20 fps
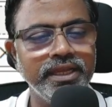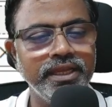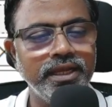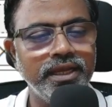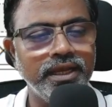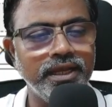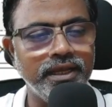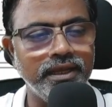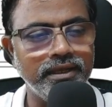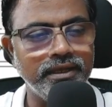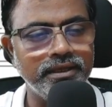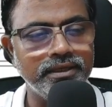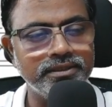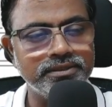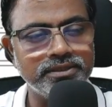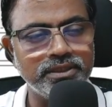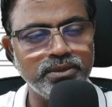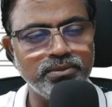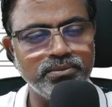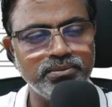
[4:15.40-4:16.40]

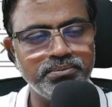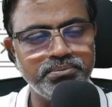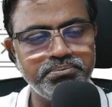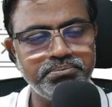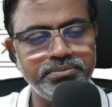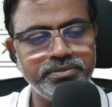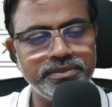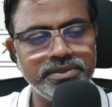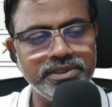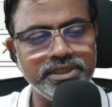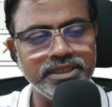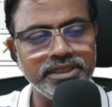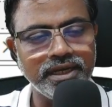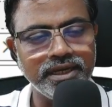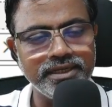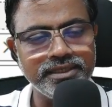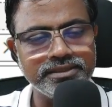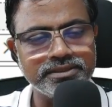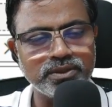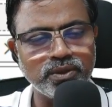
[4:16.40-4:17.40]
so the
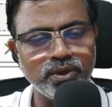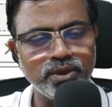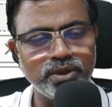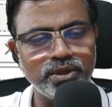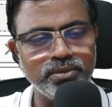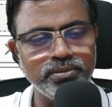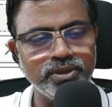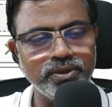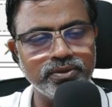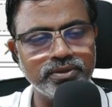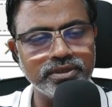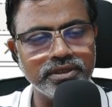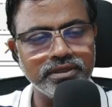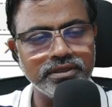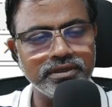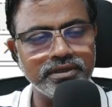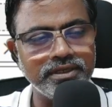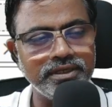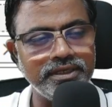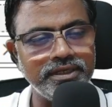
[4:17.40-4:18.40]
highest
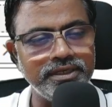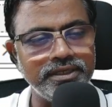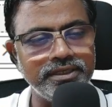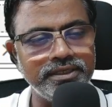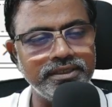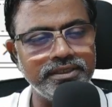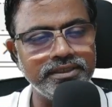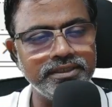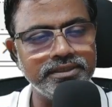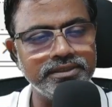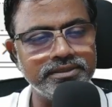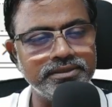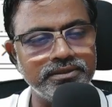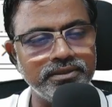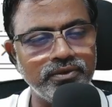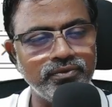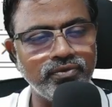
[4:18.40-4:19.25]
contributor is